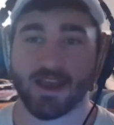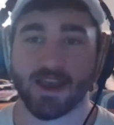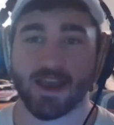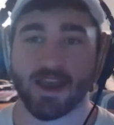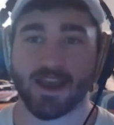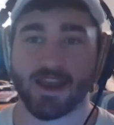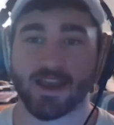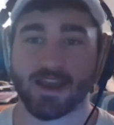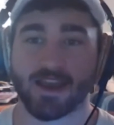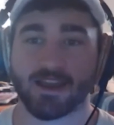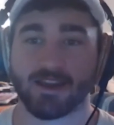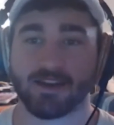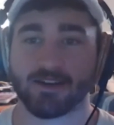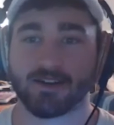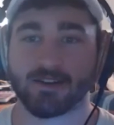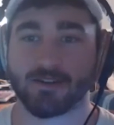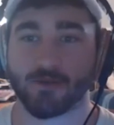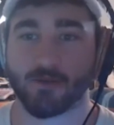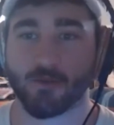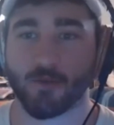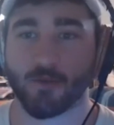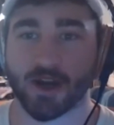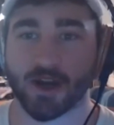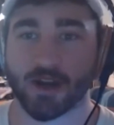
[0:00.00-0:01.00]
And
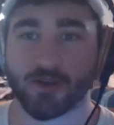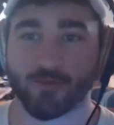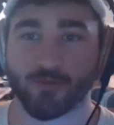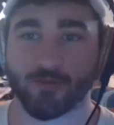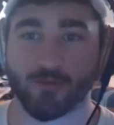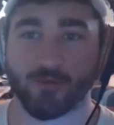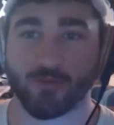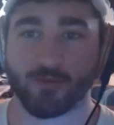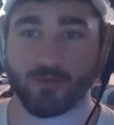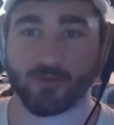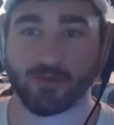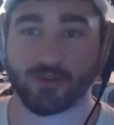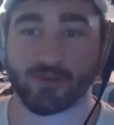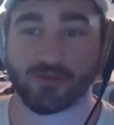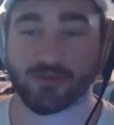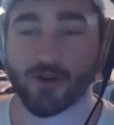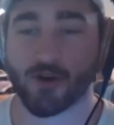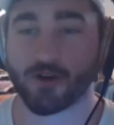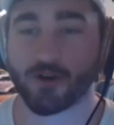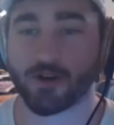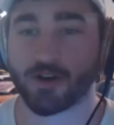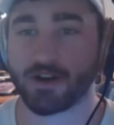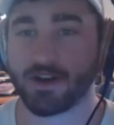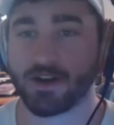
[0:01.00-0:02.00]
when it
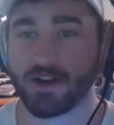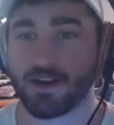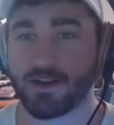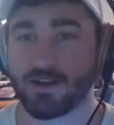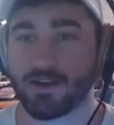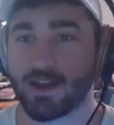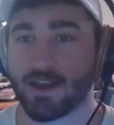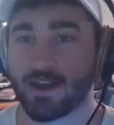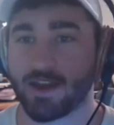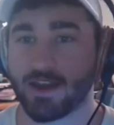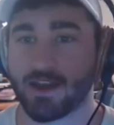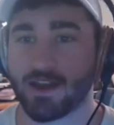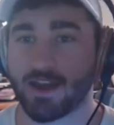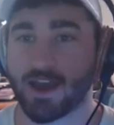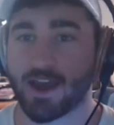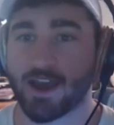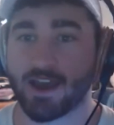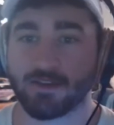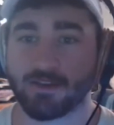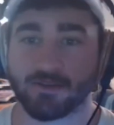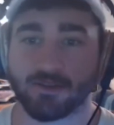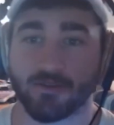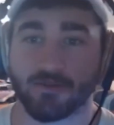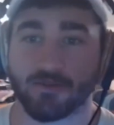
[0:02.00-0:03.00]
started
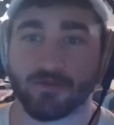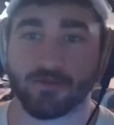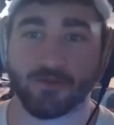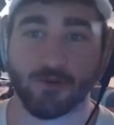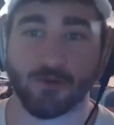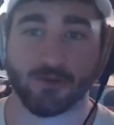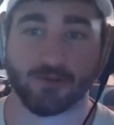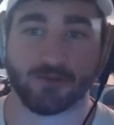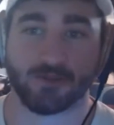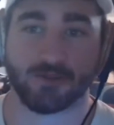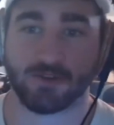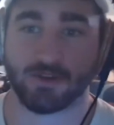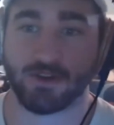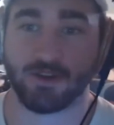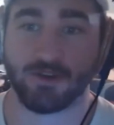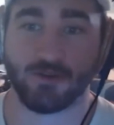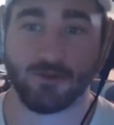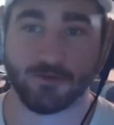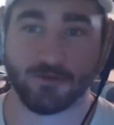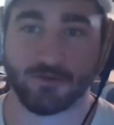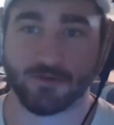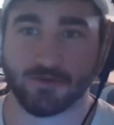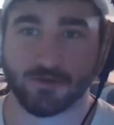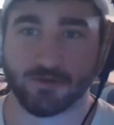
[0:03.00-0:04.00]
as the first
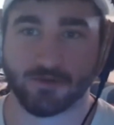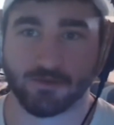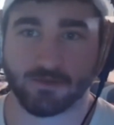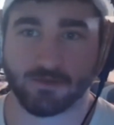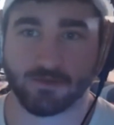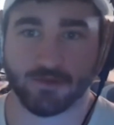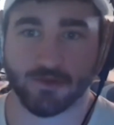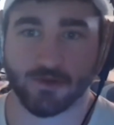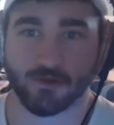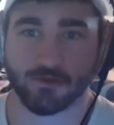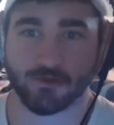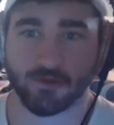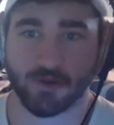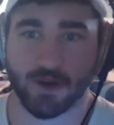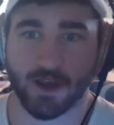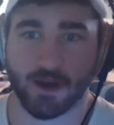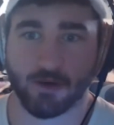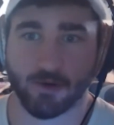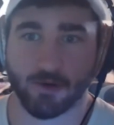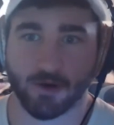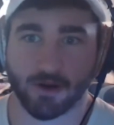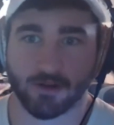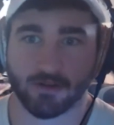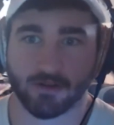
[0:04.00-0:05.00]
huge social
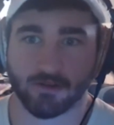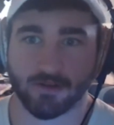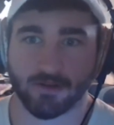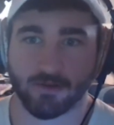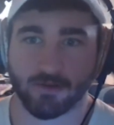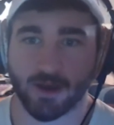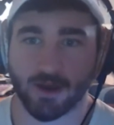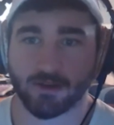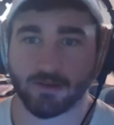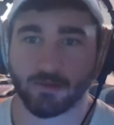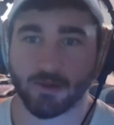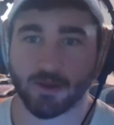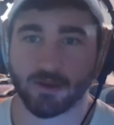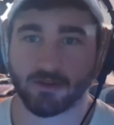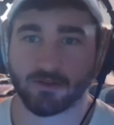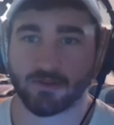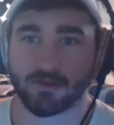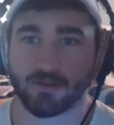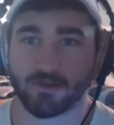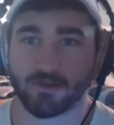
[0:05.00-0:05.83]
network other than MySpace,